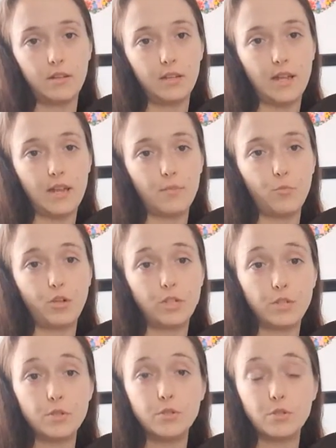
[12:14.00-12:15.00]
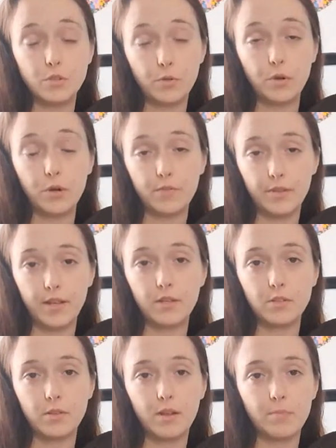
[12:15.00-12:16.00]
get it more used to curving
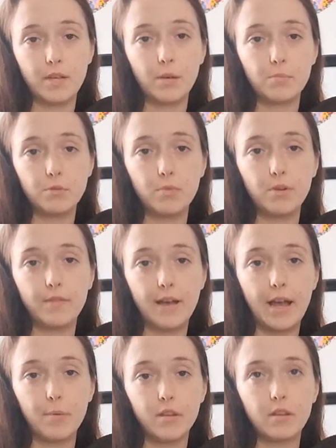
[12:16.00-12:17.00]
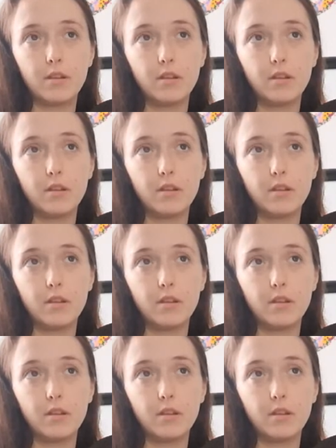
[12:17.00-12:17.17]
so that it becomes more of a habit.